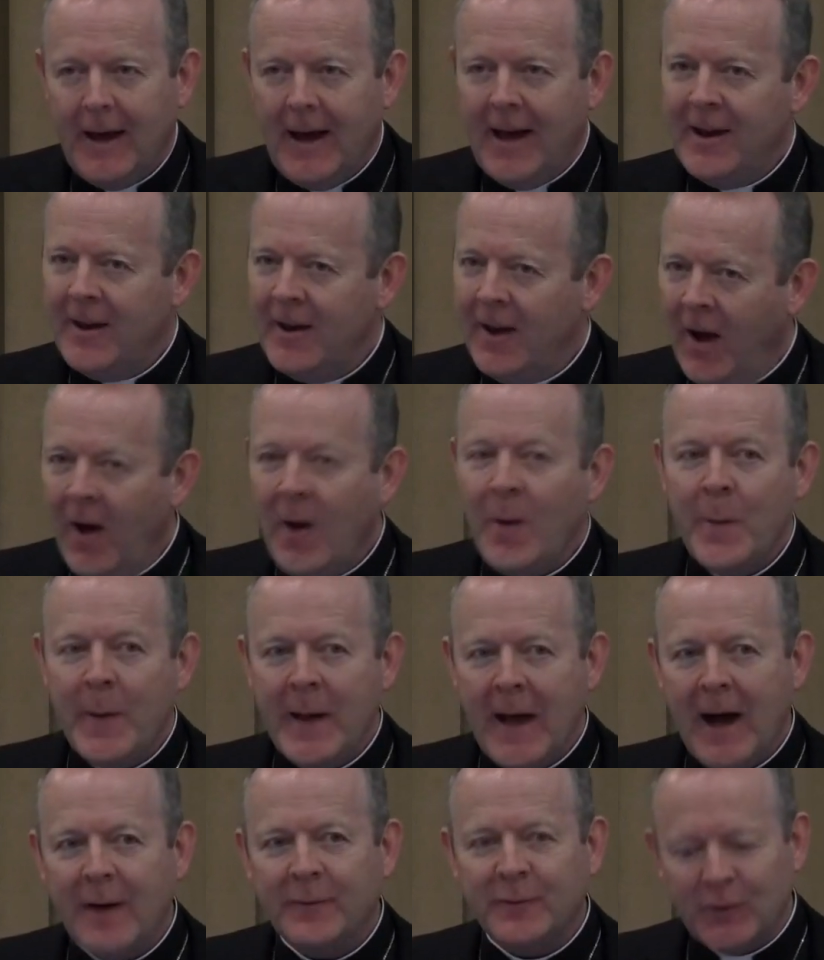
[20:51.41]
And now
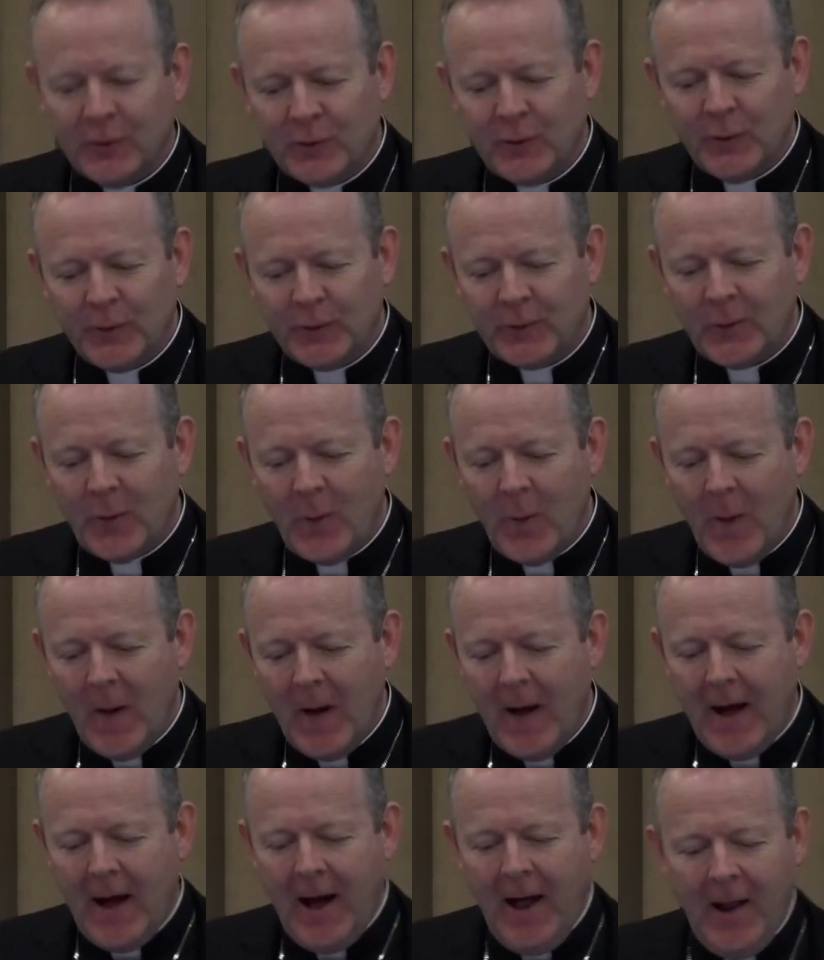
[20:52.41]
we have to do so
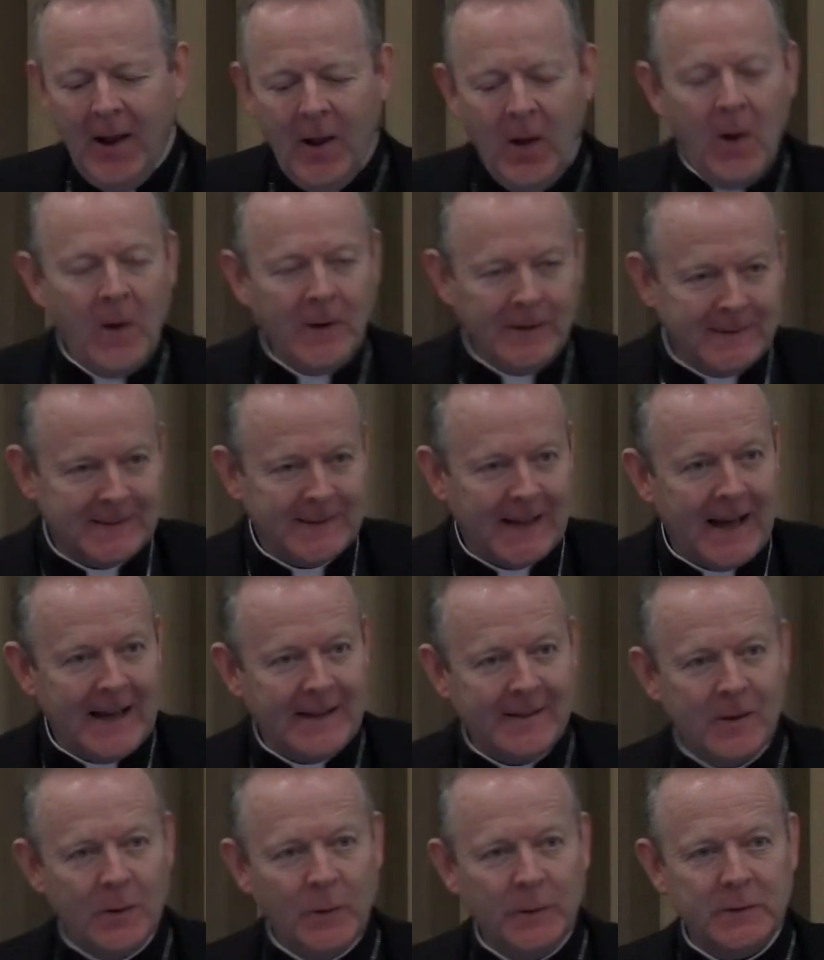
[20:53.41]

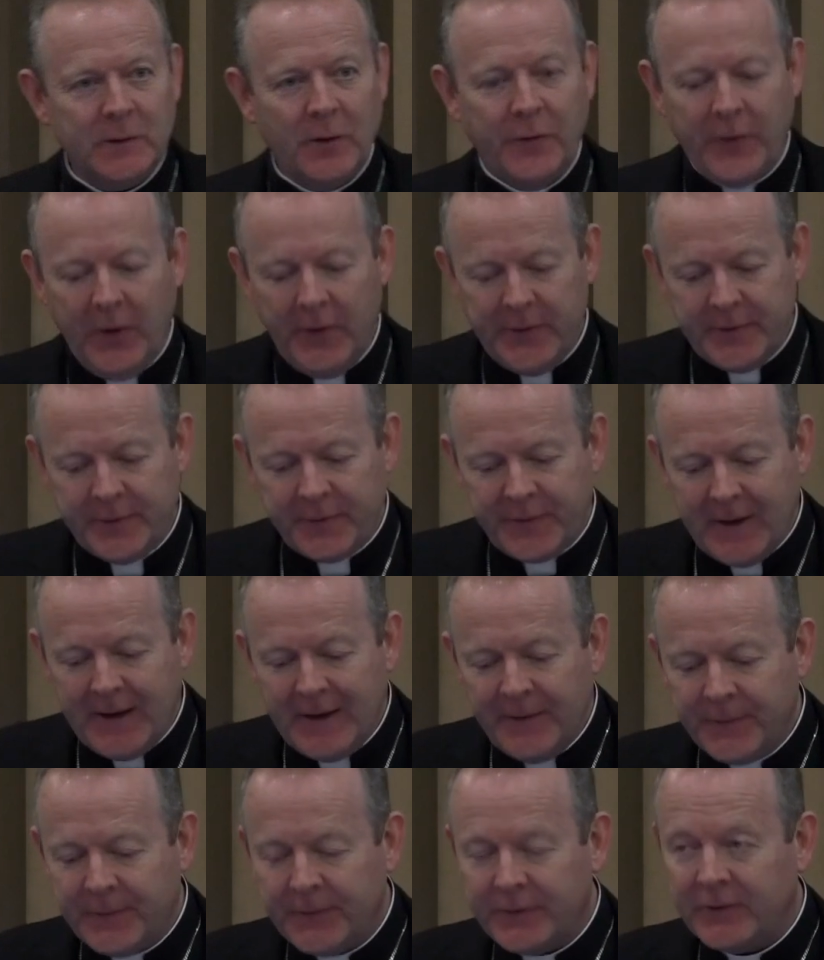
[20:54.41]
alongside those of other
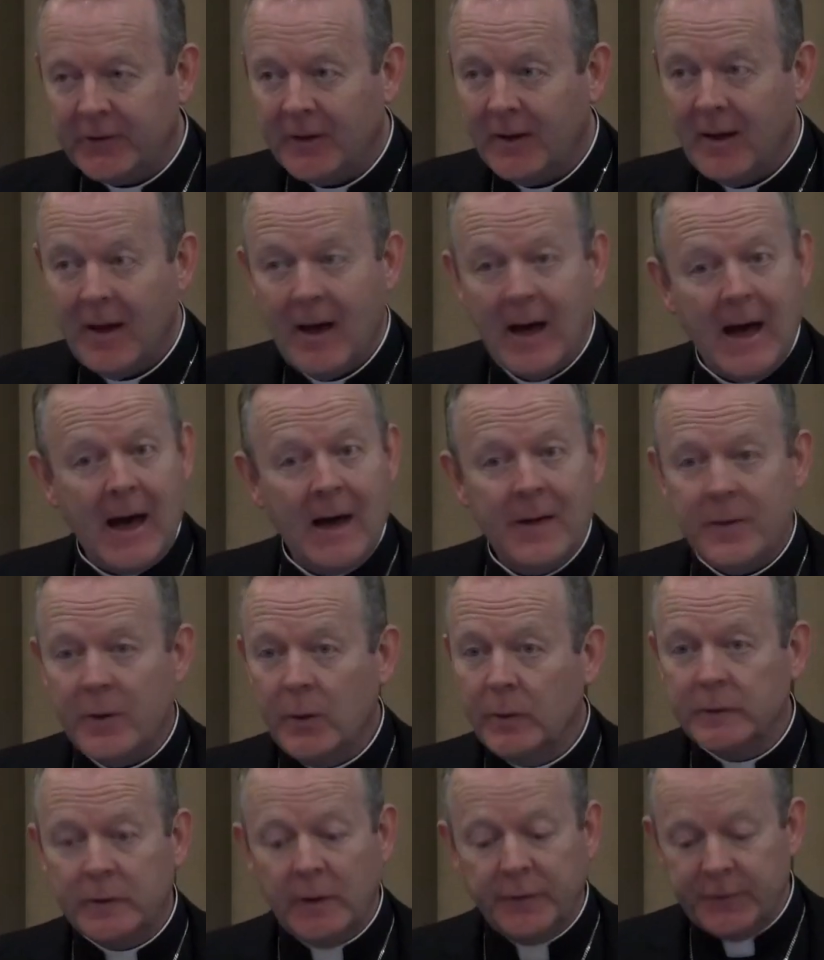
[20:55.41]
faiths and
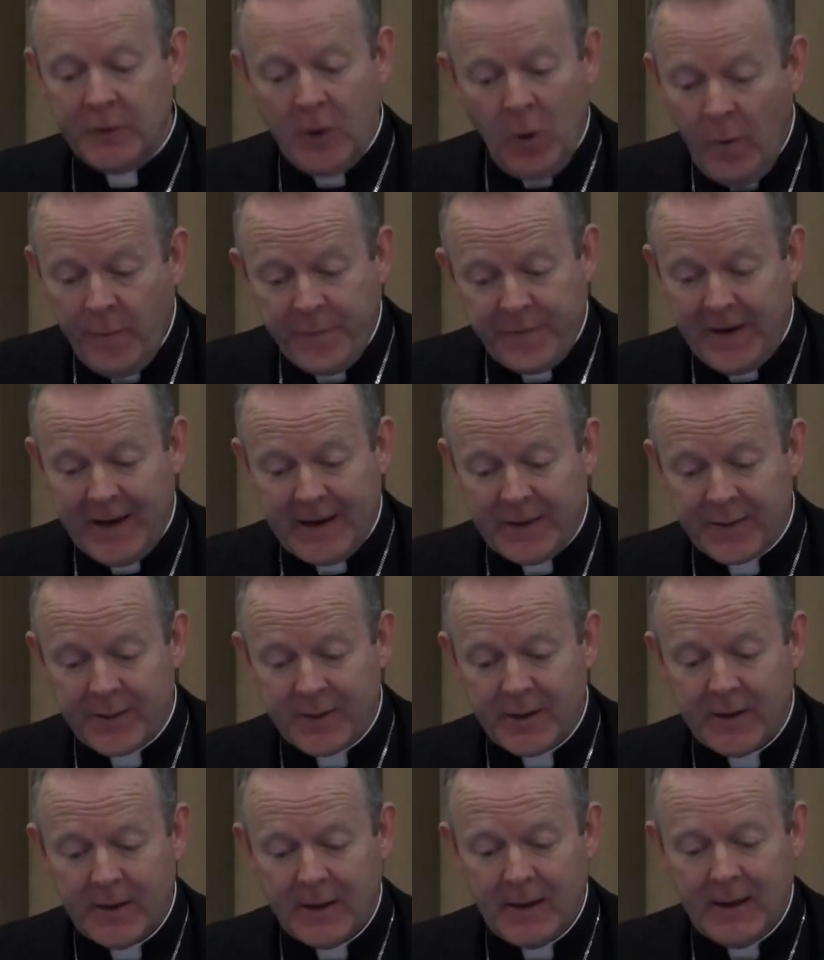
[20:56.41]
those of no faith.